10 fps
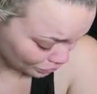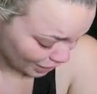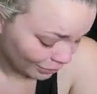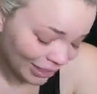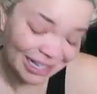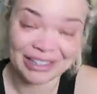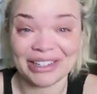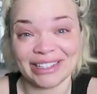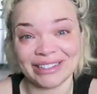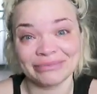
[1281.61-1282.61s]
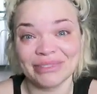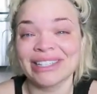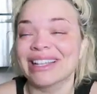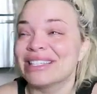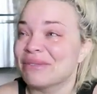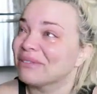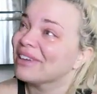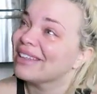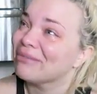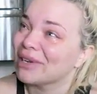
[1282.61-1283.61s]
I mean, I could, but let's be
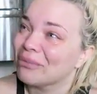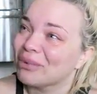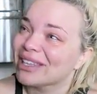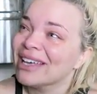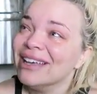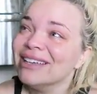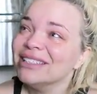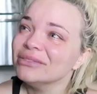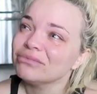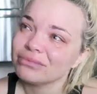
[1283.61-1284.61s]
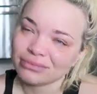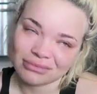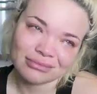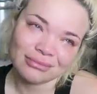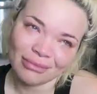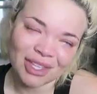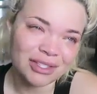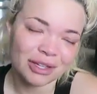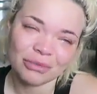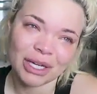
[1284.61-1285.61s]
real. I put up with
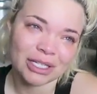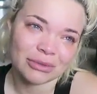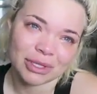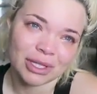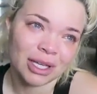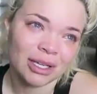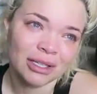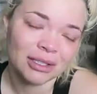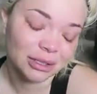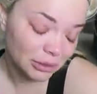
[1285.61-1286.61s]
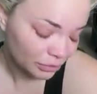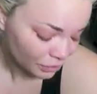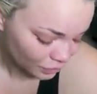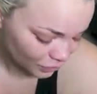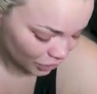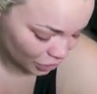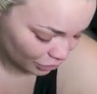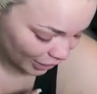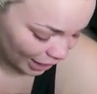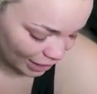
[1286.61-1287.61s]
so much with two
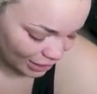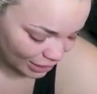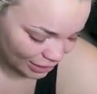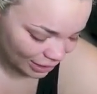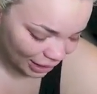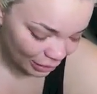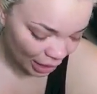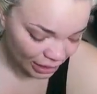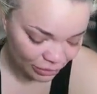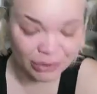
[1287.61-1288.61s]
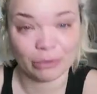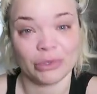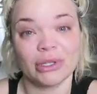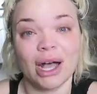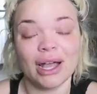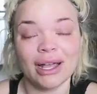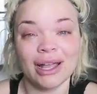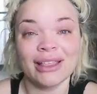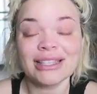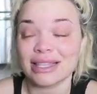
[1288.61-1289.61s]
of my exes. Like, I did put up with a lot.
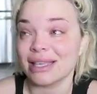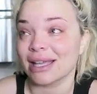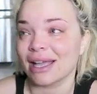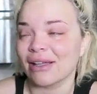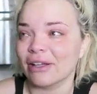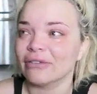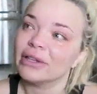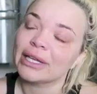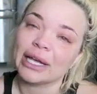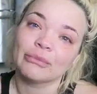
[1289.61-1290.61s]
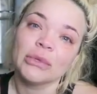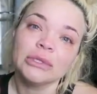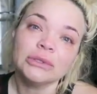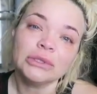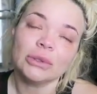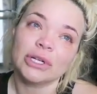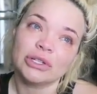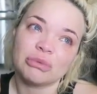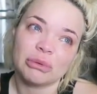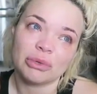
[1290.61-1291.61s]
That's the thing. I feel like I'm one
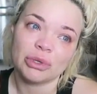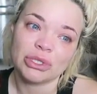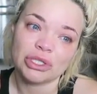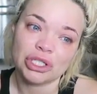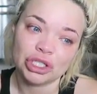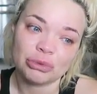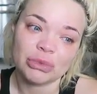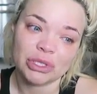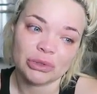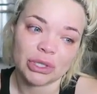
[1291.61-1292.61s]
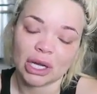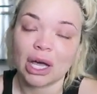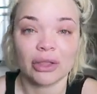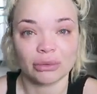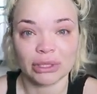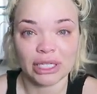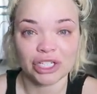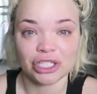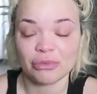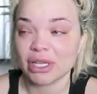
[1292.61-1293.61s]
of those people who is doomed to an unhealthy
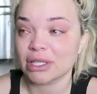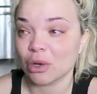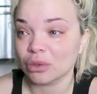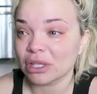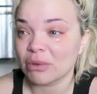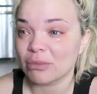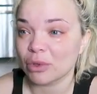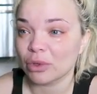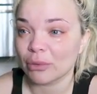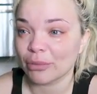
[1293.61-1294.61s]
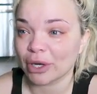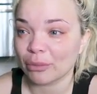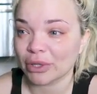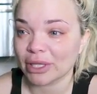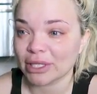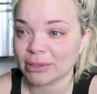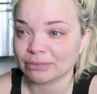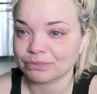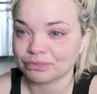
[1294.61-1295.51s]
relationship, because the only people who can put up with this,